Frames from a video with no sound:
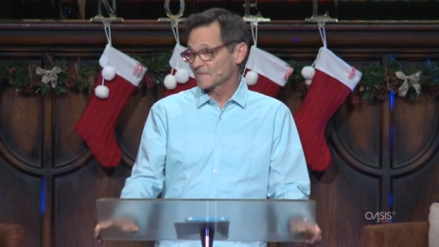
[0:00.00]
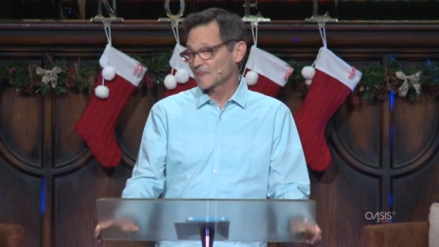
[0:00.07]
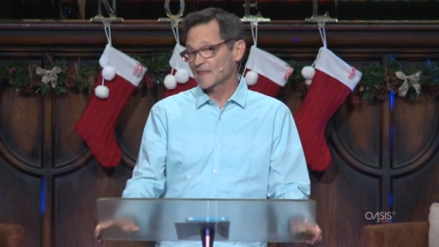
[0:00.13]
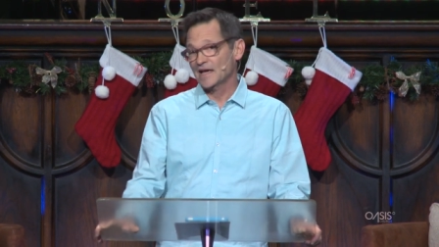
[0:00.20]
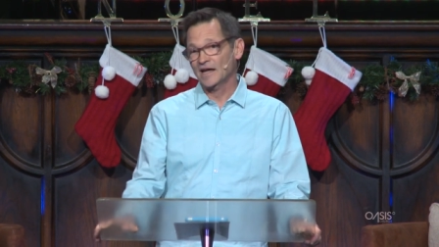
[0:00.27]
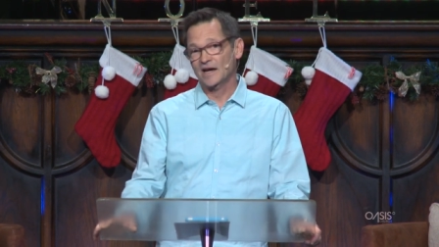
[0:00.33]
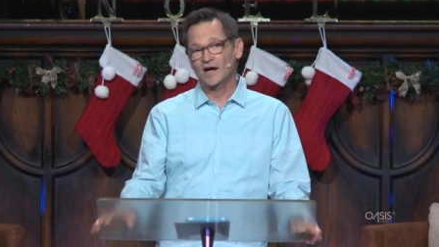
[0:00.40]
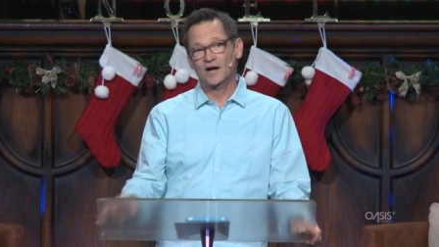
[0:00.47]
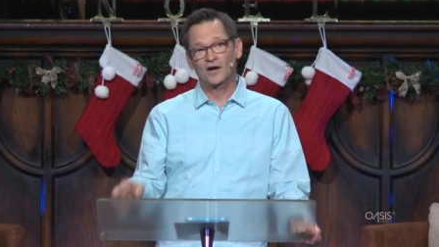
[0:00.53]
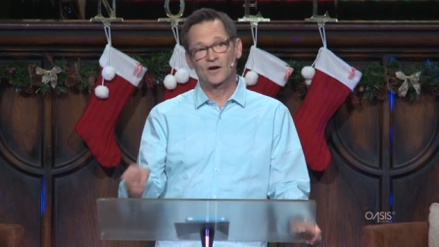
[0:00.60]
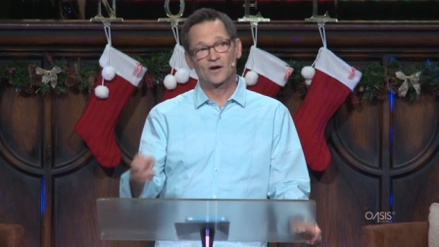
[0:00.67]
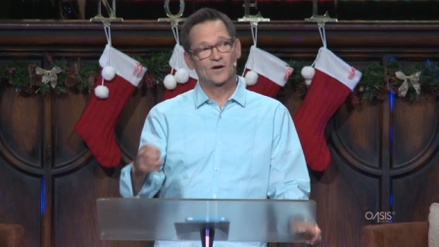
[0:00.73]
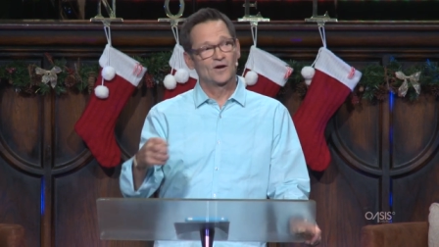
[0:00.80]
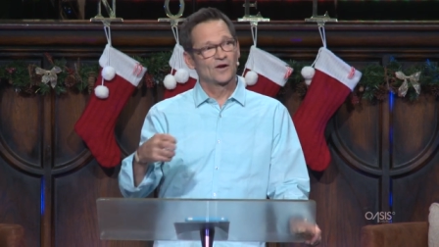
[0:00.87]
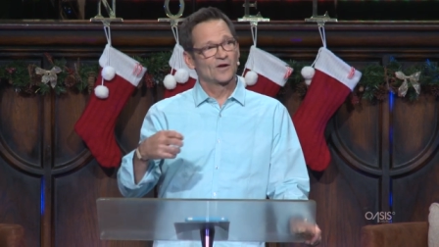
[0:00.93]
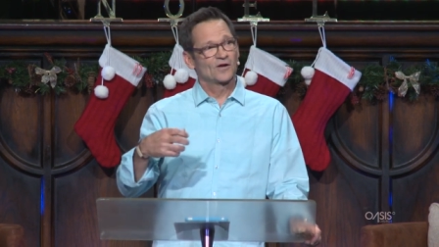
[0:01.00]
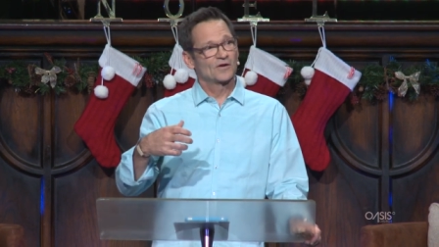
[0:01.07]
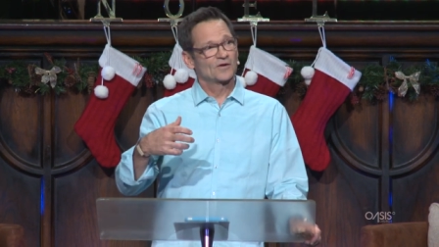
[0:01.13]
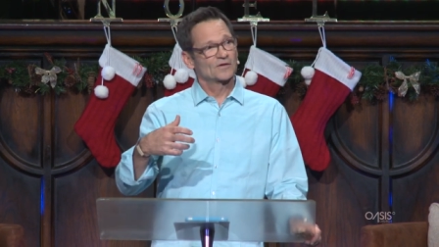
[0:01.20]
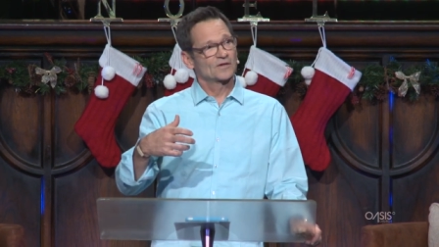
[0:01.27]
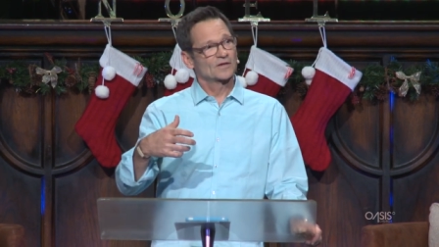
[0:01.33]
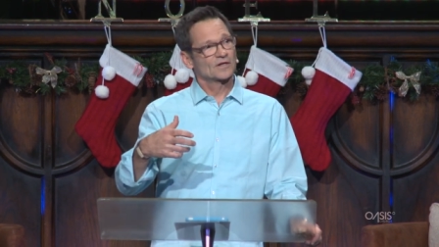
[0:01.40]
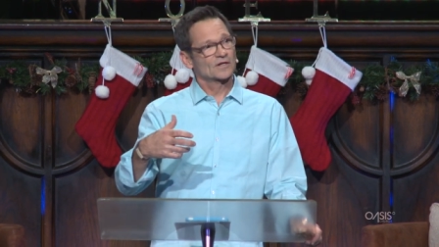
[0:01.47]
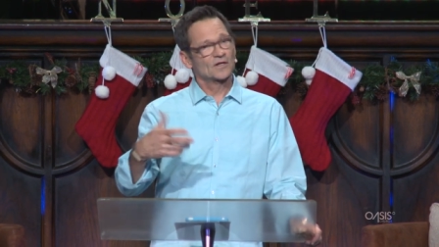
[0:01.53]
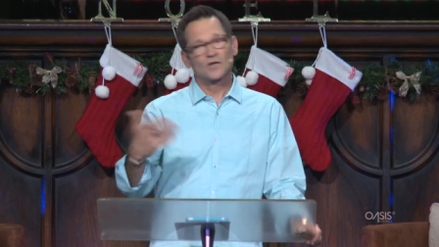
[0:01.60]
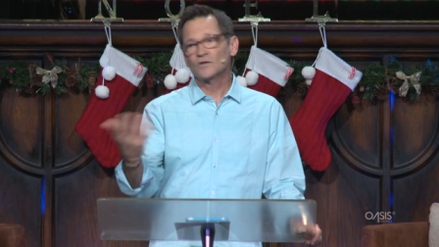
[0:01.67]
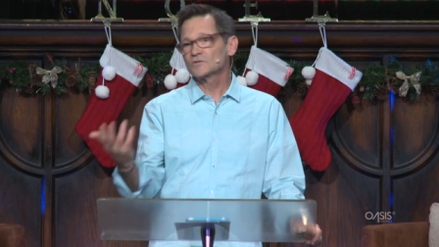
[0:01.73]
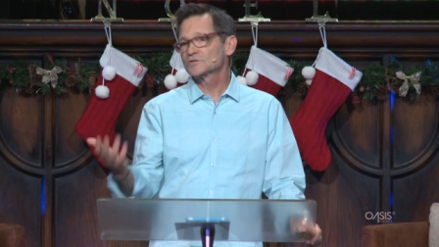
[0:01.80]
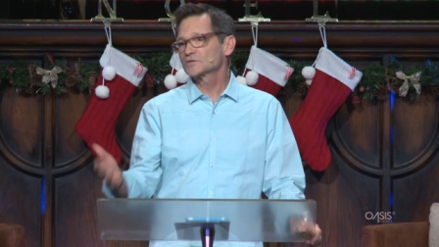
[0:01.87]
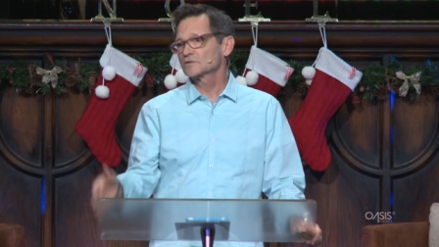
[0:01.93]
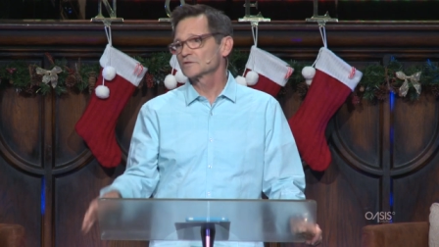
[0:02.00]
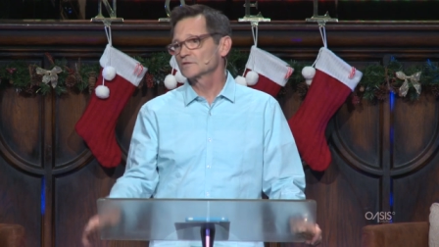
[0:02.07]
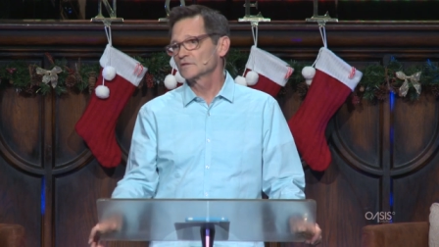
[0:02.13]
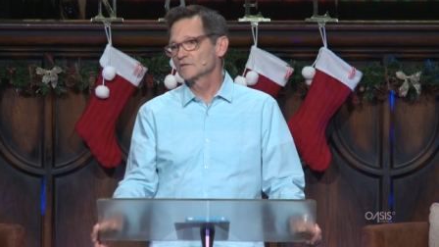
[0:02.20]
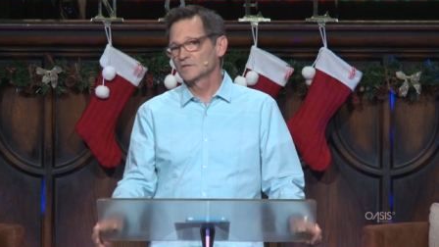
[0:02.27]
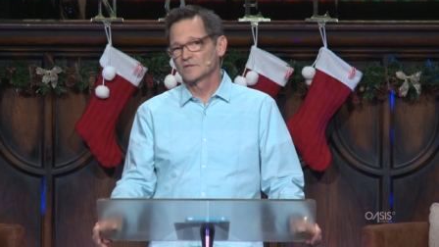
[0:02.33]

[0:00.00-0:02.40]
that our culture